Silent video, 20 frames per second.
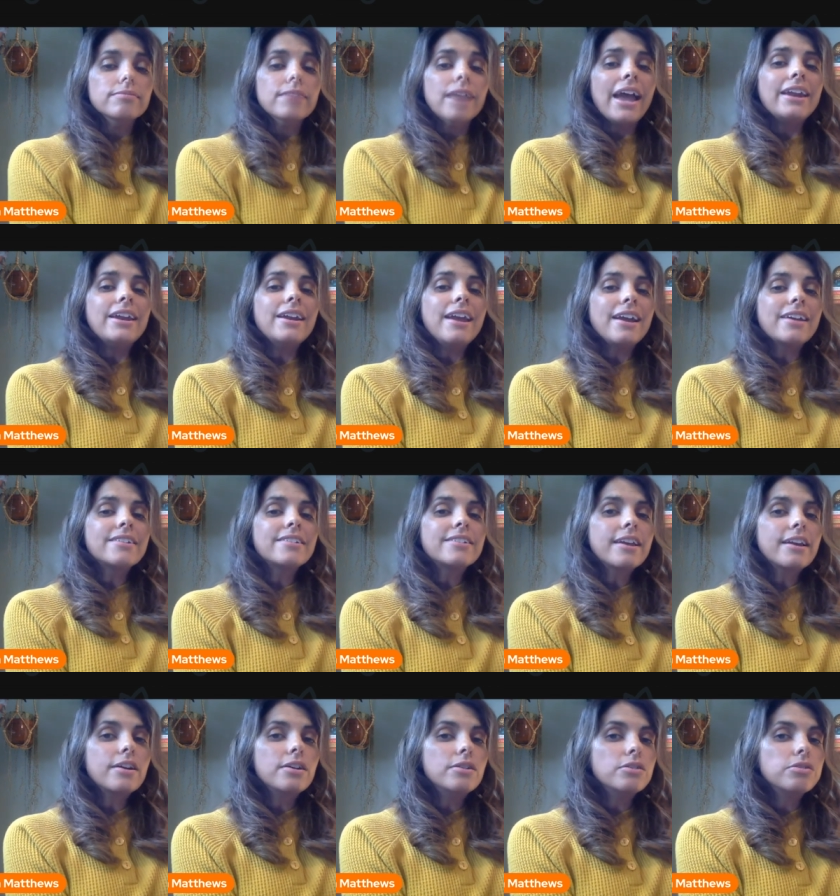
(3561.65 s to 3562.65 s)
And an
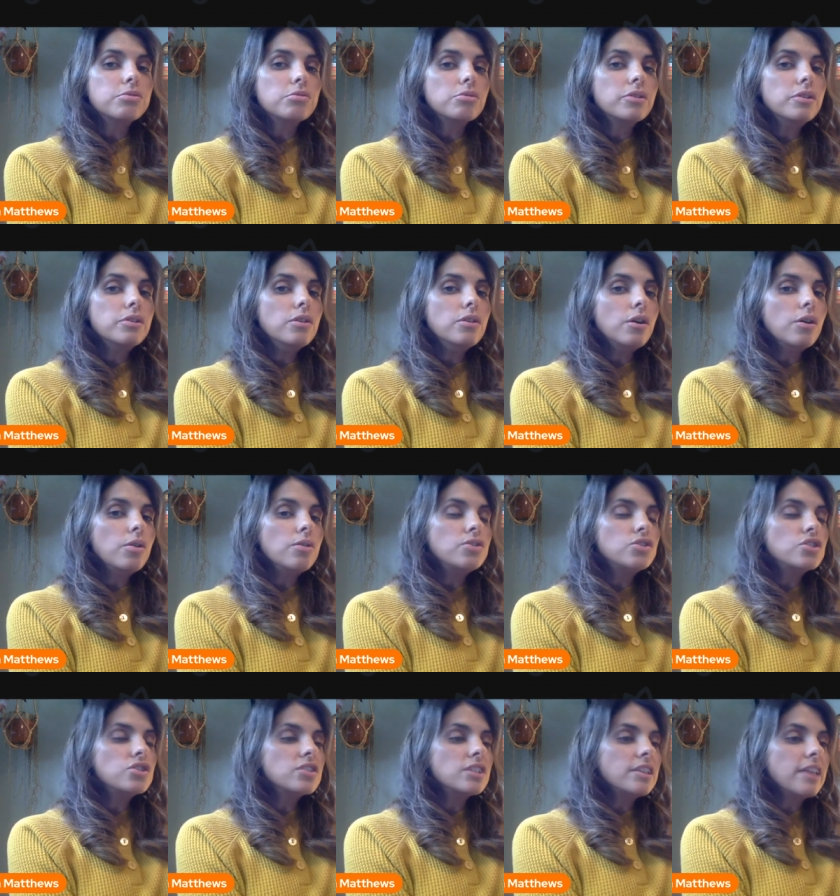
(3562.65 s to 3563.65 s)
exhale through the nose,
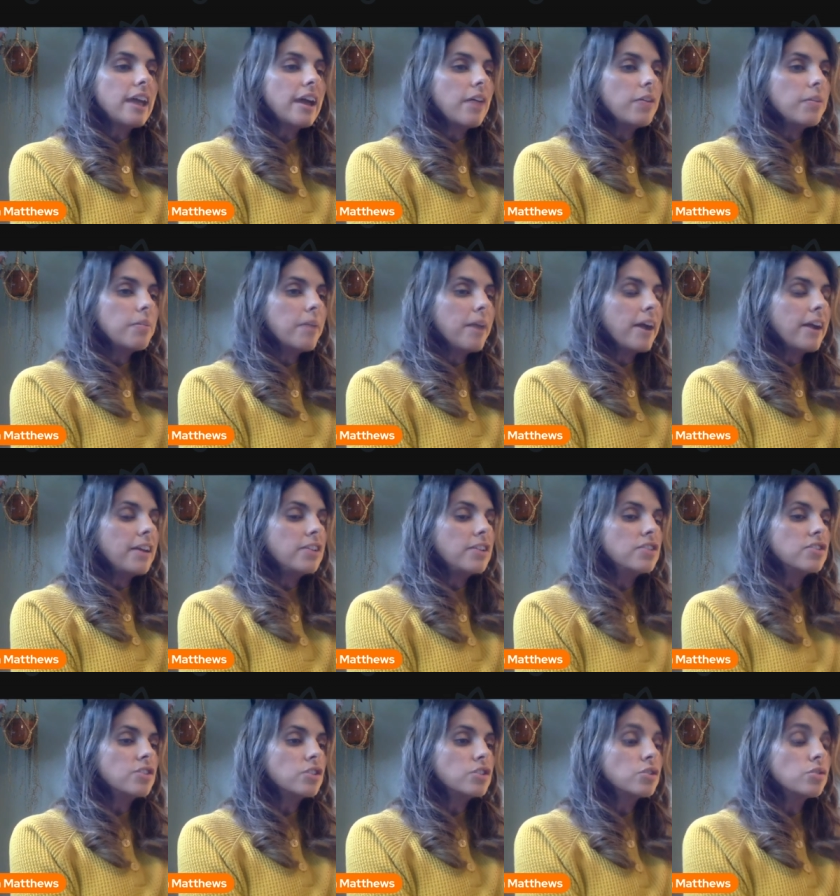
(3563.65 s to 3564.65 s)
just allow the body to
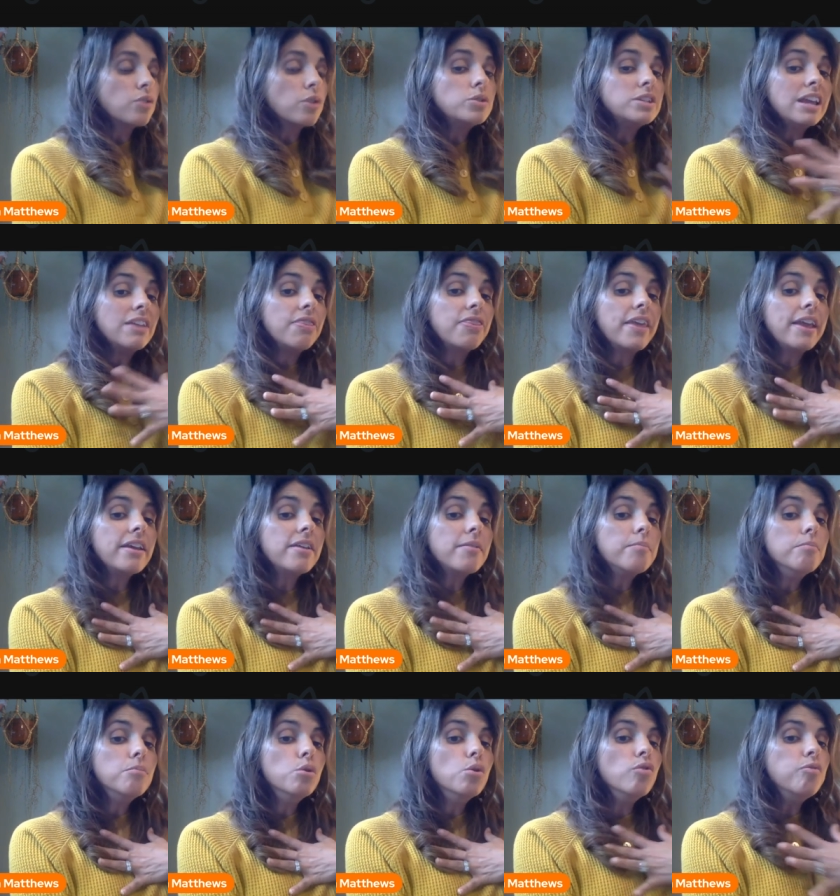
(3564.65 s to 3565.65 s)
start to rotate. Think
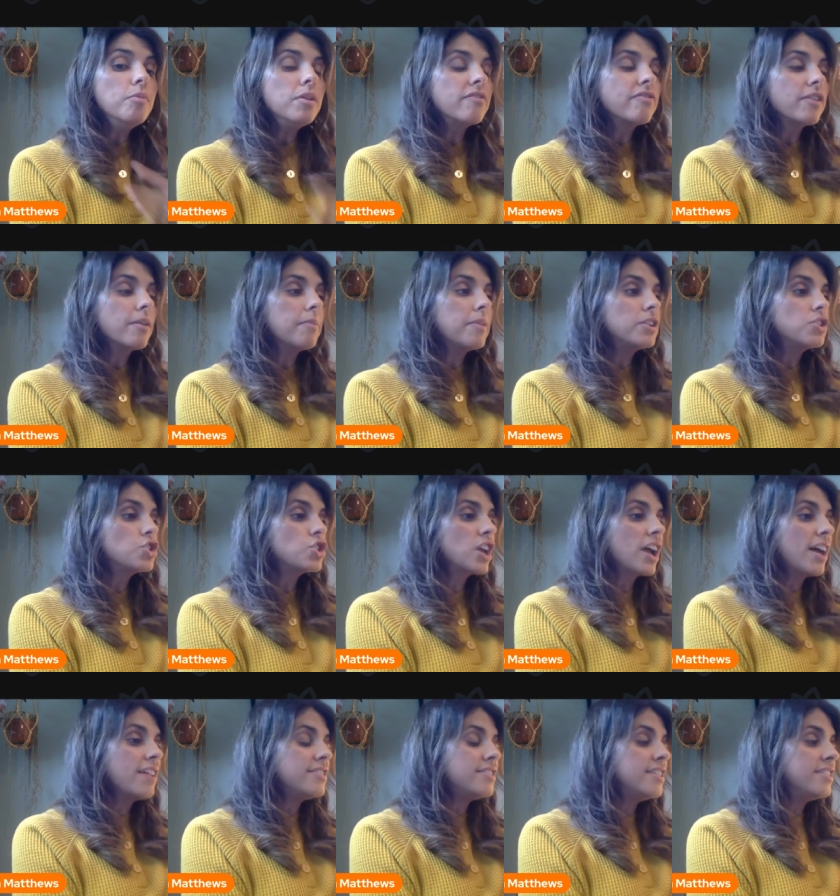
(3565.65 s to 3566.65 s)
movement from the
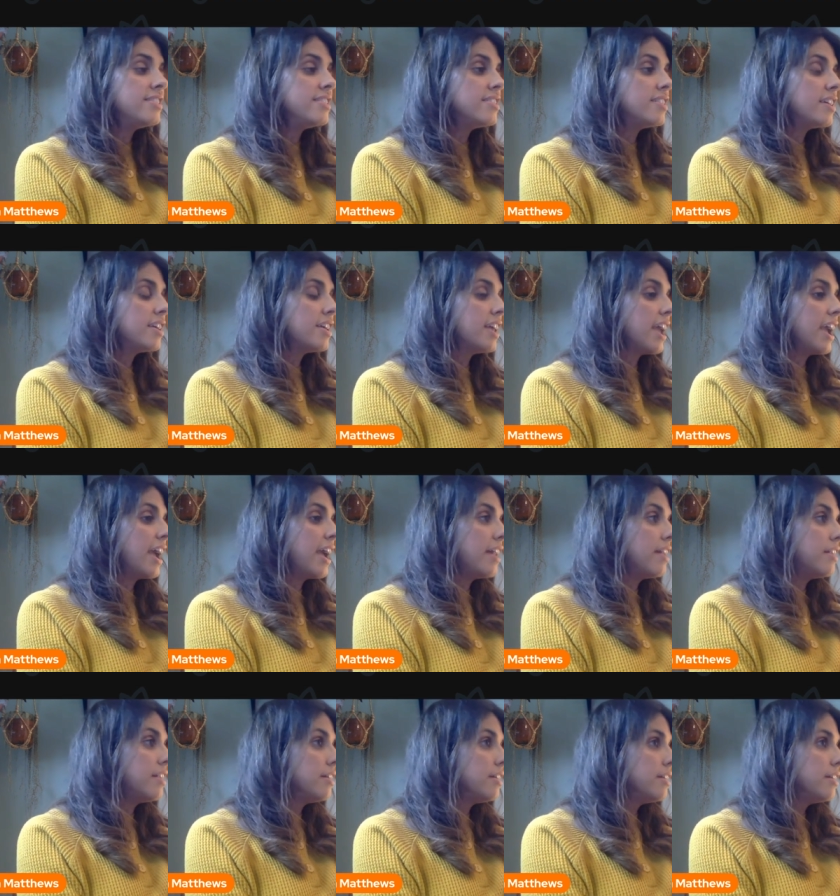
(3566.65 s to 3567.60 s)
chest. This is again